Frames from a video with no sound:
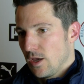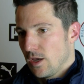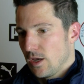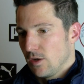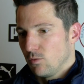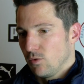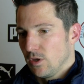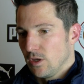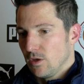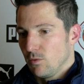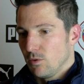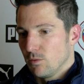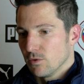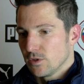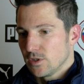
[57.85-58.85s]
And we
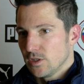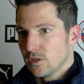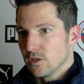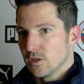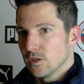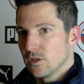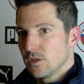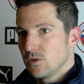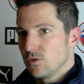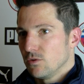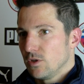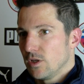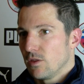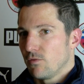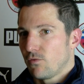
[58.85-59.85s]
wanted to
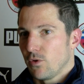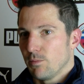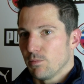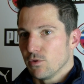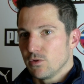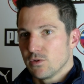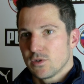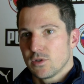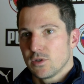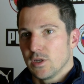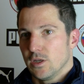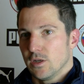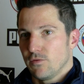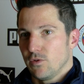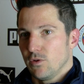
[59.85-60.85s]
get the 3 points,
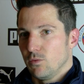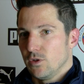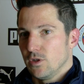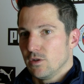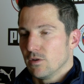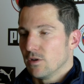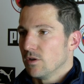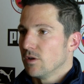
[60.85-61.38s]
and I think we did